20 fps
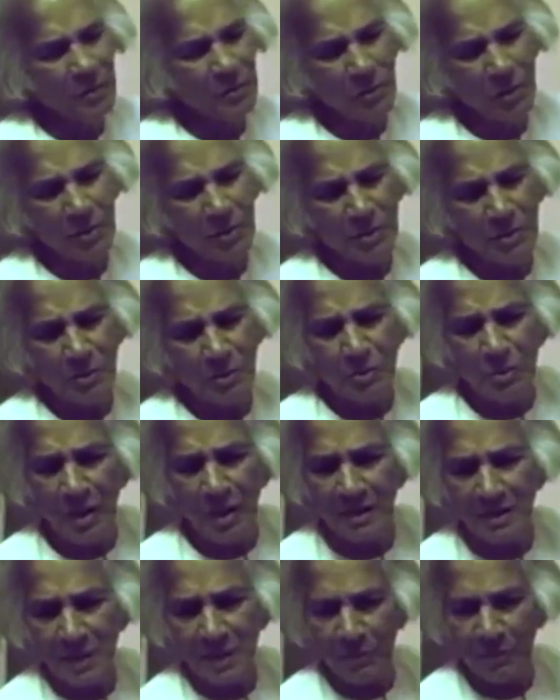I don't want to
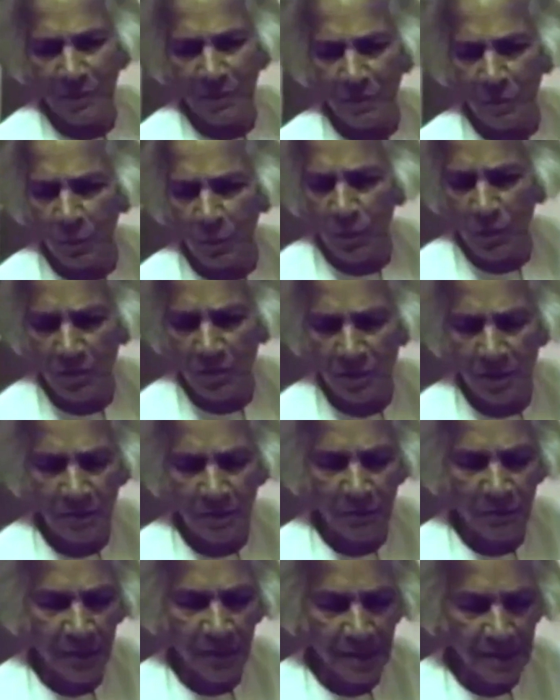use high-sounding
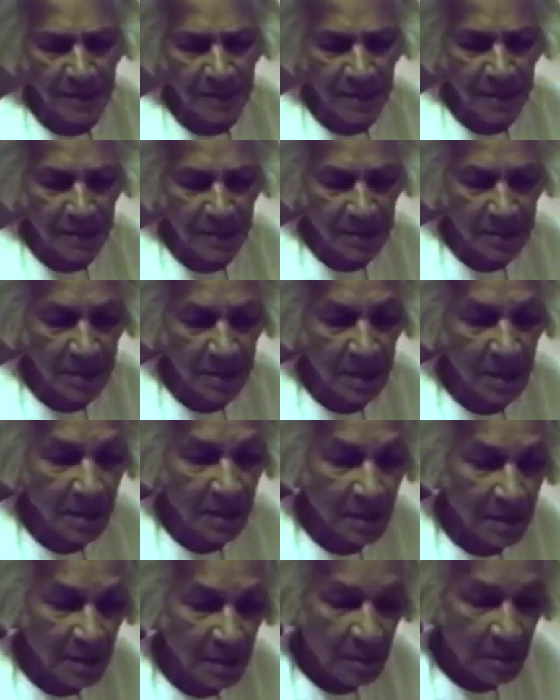words and
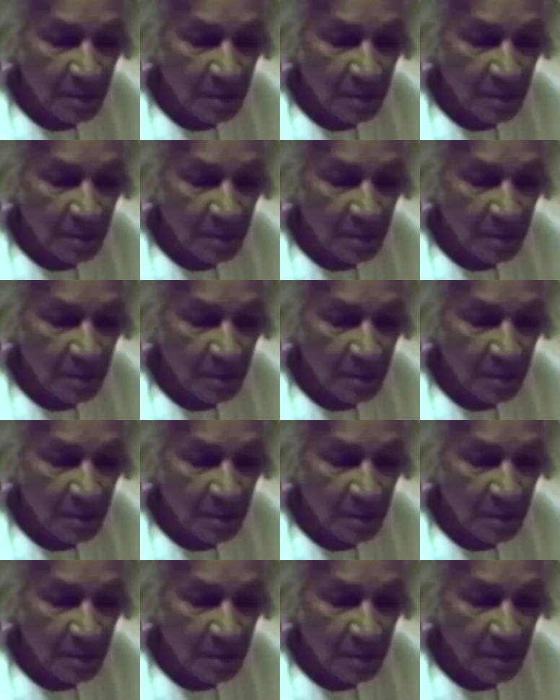phrases